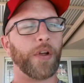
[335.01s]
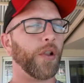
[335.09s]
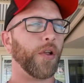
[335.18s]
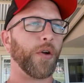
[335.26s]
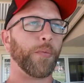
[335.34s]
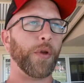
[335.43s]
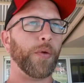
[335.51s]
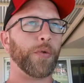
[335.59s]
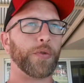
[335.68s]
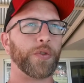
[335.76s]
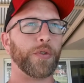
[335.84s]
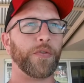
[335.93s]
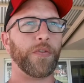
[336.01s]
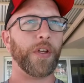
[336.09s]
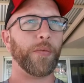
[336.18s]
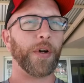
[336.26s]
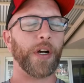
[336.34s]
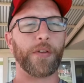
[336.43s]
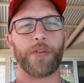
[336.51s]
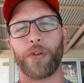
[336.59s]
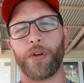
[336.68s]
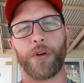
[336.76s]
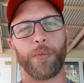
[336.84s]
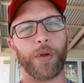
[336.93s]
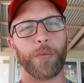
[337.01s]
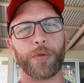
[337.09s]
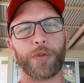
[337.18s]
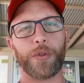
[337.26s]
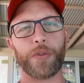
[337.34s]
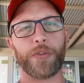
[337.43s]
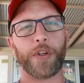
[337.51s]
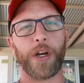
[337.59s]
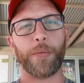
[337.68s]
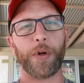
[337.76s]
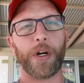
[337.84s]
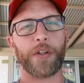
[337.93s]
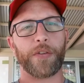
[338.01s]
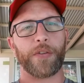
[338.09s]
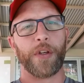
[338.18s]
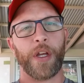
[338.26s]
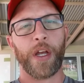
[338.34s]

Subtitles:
a lot of people shoot V-bars, a lot of people shoot sidebars.